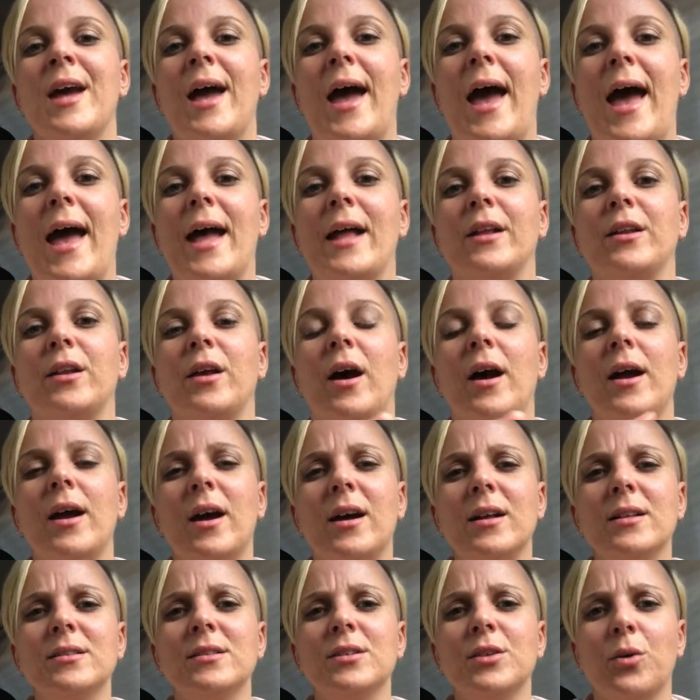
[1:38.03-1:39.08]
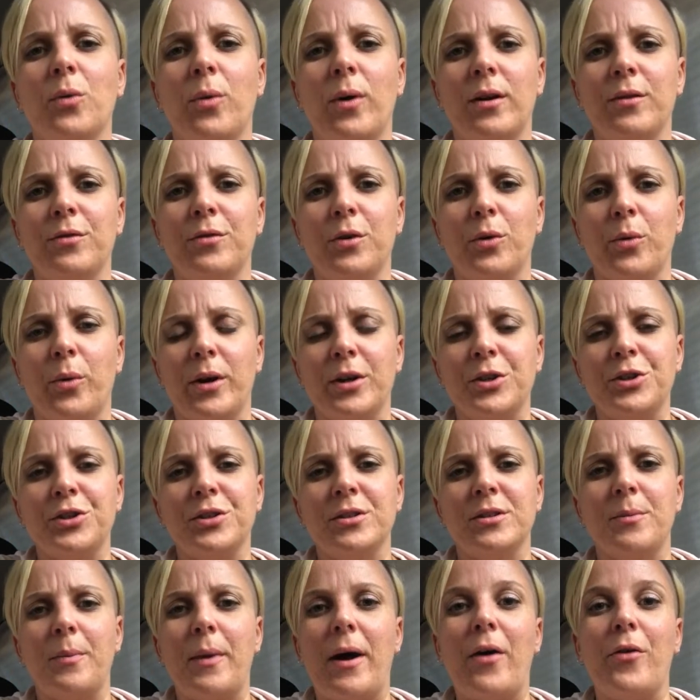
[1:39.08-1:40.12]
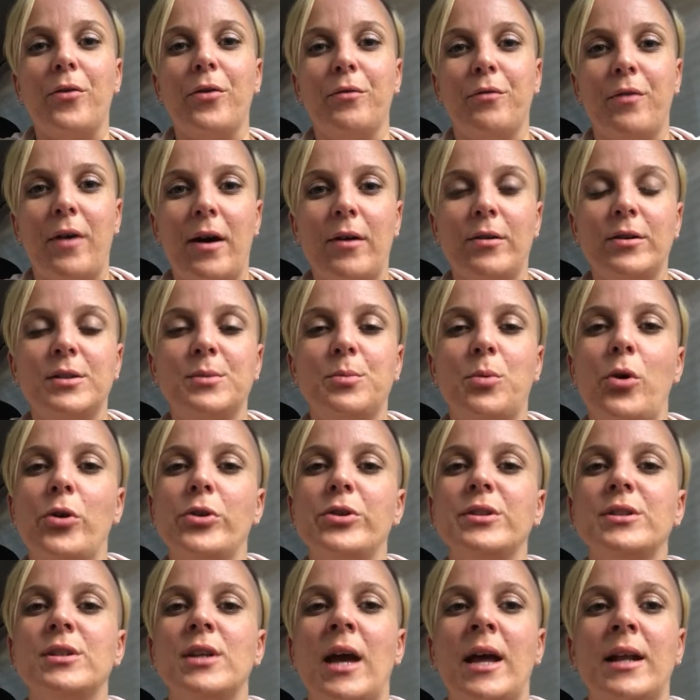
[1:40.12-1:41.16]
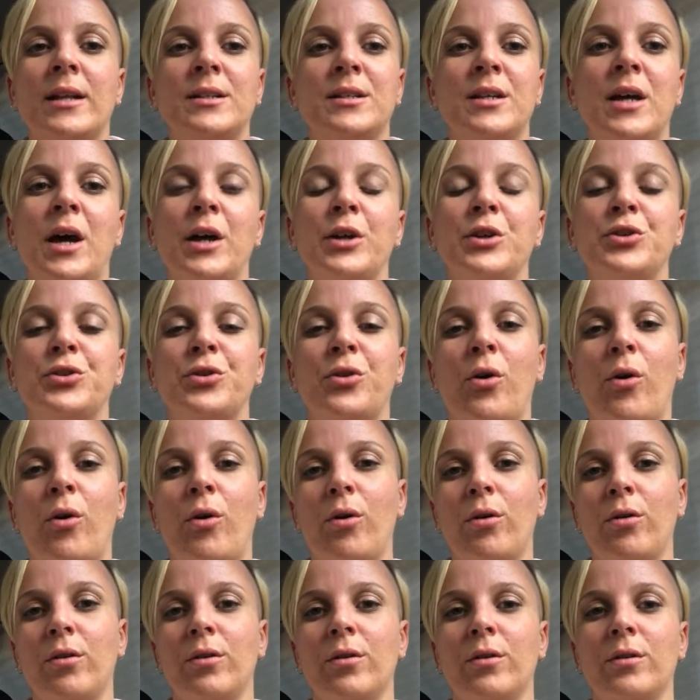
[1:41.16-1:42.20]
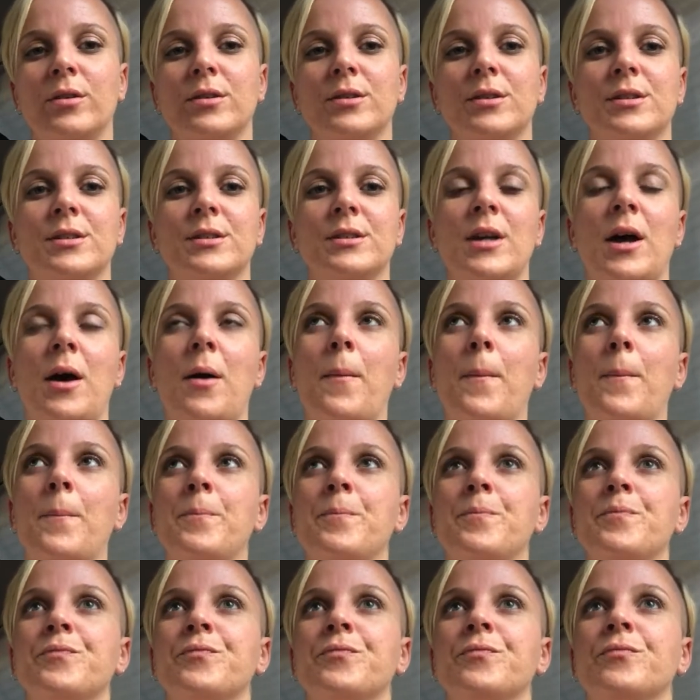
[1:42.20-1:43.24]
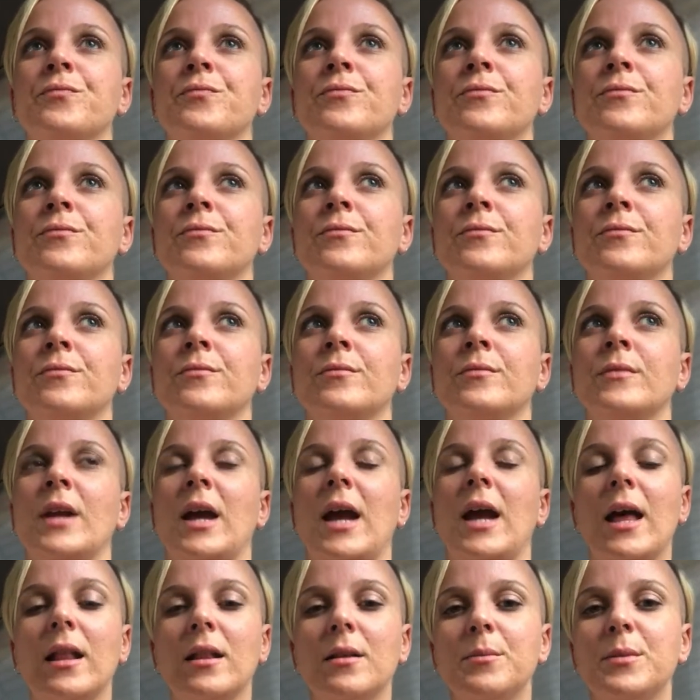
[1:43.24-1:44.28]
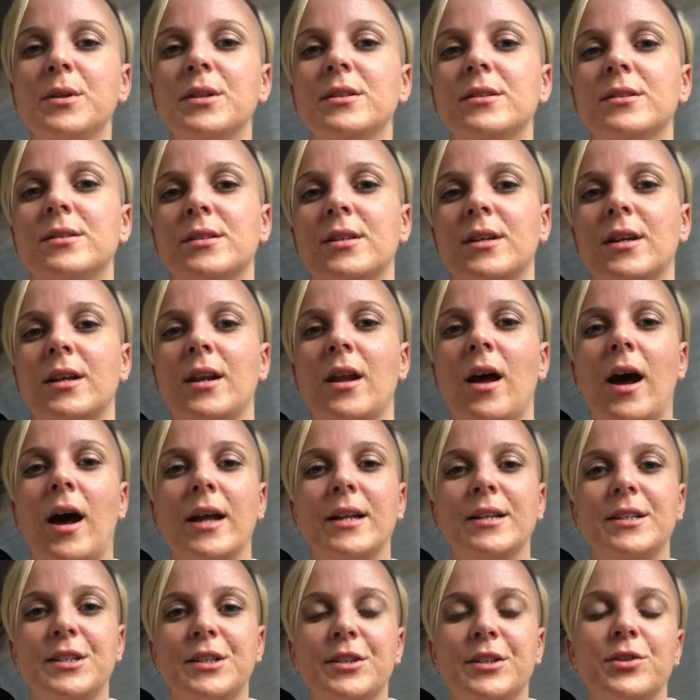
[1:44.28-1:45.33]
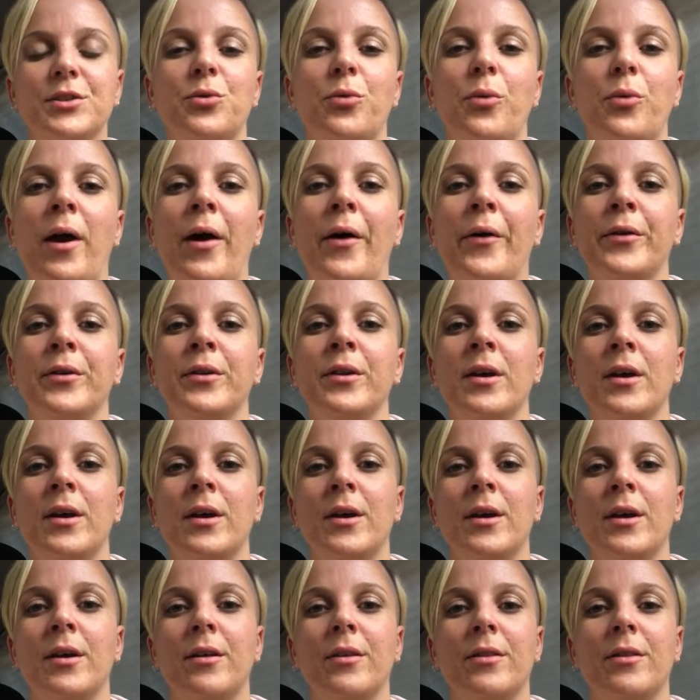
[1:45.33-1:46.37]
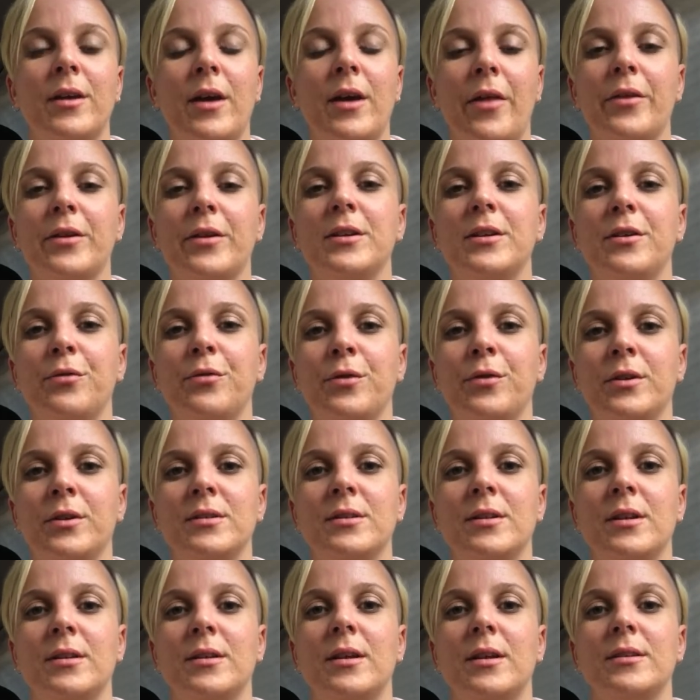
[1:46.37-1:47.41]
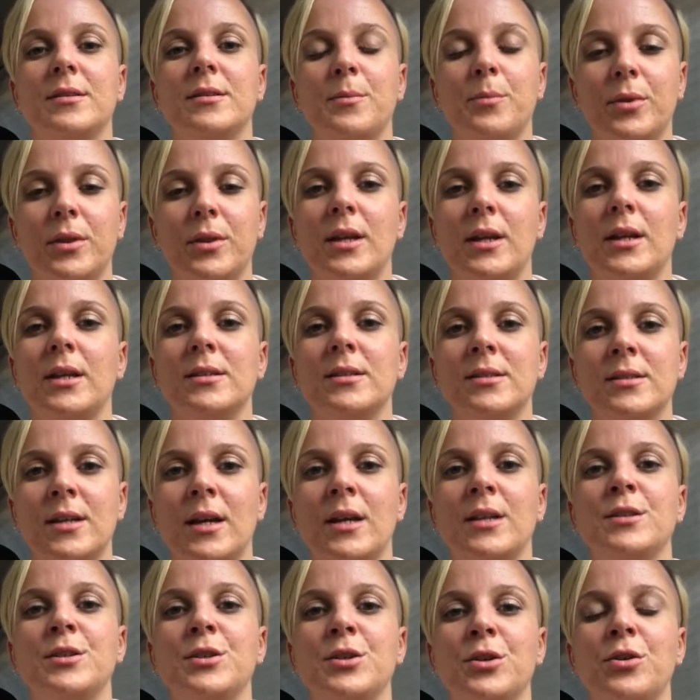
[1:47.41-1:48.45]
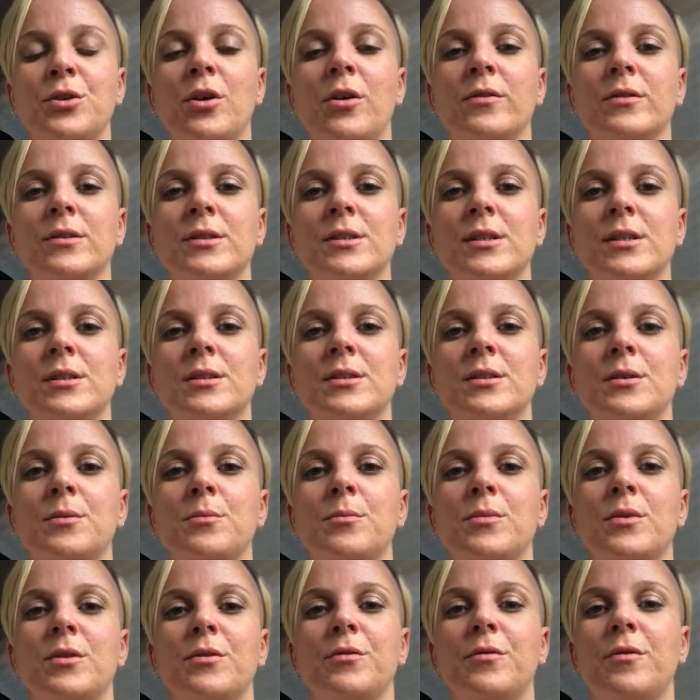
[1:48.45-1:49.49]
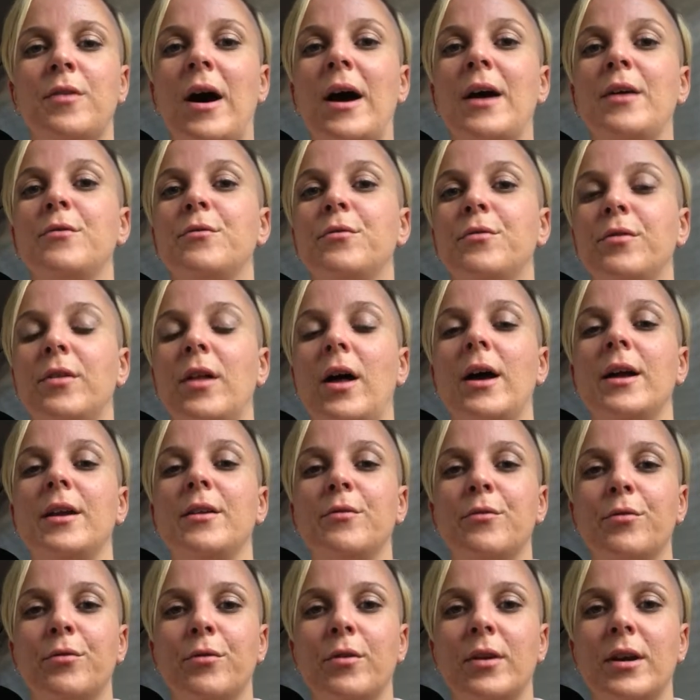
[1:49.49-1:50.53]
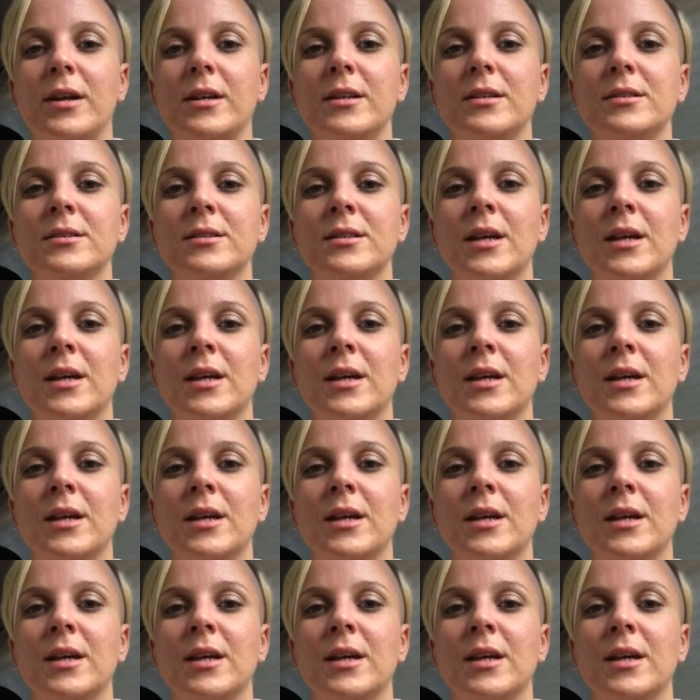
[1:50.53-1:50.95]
And I answered quite a few questions about the fight response and touched on some elements and ideas around the other different sympathetic states in your nervous system, the fight, flight, and freeze.